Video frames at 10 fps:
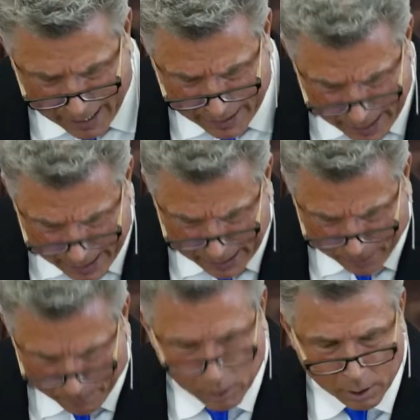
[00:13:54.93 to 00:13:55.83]

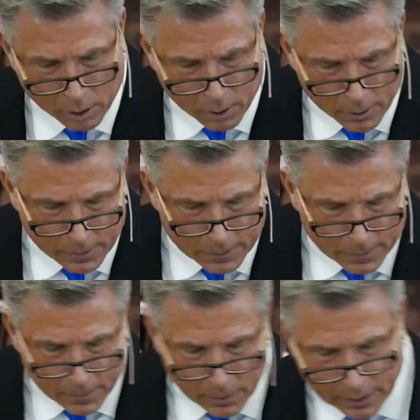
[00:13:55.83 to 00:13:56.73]
Him,
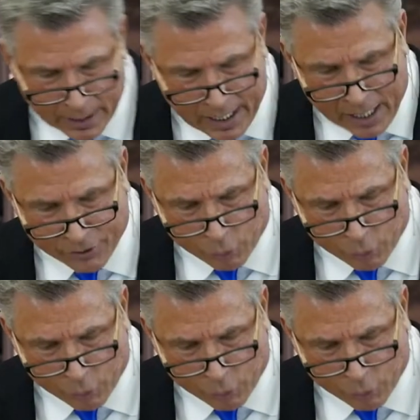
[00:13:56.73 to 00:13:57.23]
and He has